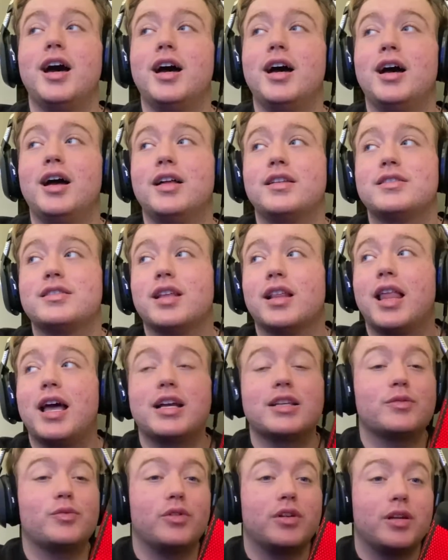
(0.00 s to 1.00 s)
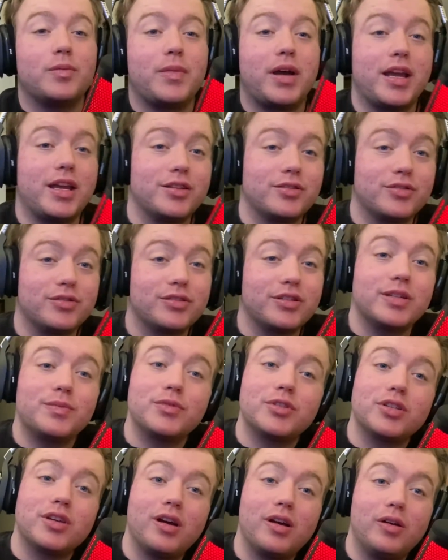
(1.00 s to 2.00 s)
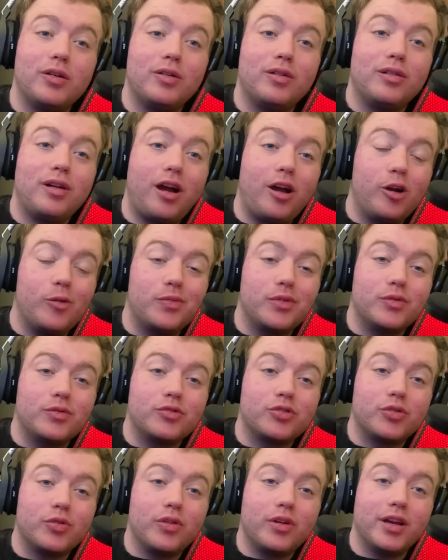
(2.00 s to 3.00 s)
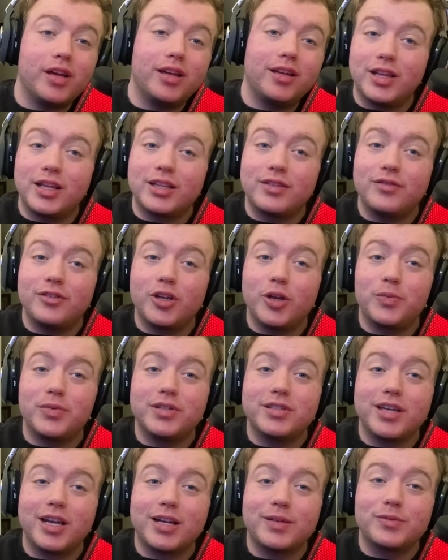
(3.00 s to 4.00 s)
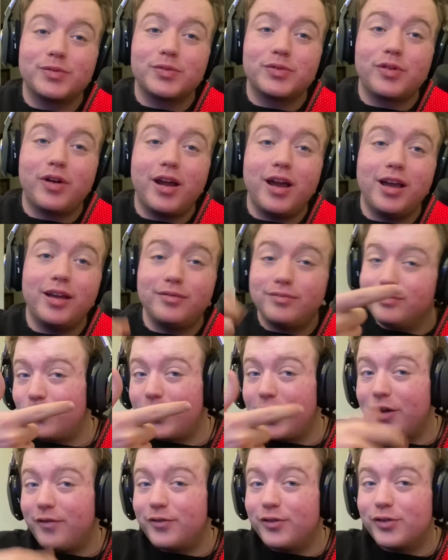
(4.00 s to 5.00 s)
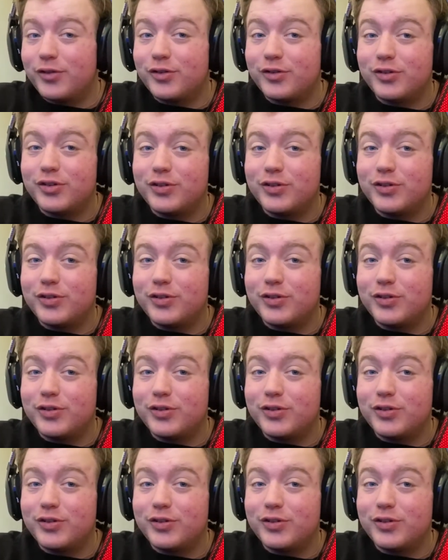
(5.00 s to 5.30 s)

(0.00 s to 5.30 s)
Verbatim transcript: Uh, it's the last one in my internship, so I hope you enjoy. If you like the video, please like and subscribe. Without further